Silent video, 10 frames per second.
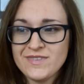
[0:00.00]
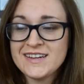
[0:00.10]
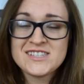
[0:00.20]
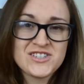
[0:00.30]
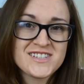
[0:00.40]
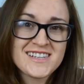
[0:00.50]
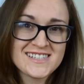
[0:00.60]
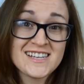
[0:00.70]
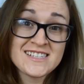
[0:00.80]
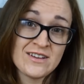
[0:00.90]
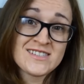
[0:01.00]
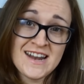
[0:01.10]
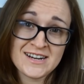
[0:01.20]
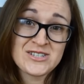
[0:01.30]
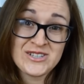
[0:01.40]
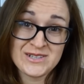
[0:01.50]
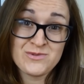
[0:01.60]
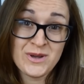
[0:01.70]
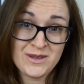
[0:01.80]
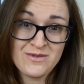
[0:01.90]
And as cheesy as that sounds, it actually
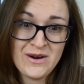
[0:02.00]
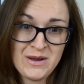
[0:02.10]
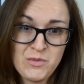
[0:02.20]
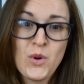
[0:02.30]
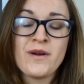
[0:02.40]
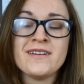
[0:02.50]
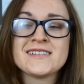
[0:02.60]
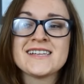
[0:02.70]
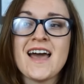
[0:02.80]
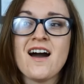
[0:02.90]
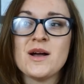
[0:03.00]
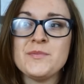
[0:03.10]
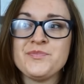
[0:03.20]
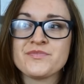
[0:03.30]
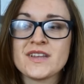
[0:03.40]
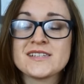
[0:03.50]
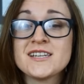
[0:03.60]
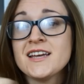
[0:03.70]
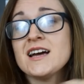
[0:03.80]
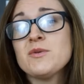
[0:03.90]
is really very important.
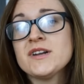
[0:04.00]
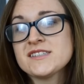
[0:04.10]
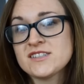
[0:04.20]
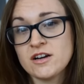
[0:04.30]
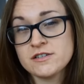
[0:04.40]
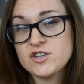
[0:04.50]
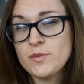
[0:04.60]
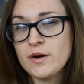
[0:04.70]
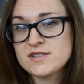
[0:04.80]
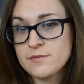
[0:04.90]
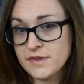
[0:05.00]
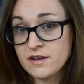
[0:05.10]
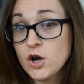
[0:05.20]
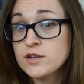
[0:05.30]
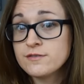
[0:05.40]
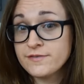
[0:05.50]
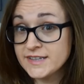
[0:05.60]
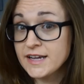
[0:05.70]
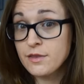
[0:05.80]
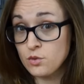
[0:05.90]
Today I wanted to talk to you about something called
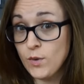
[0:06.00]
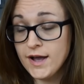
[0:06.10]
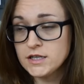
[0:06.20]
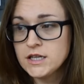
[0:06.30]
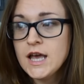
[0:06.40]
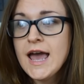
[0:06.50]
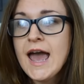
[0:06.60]
filling the well.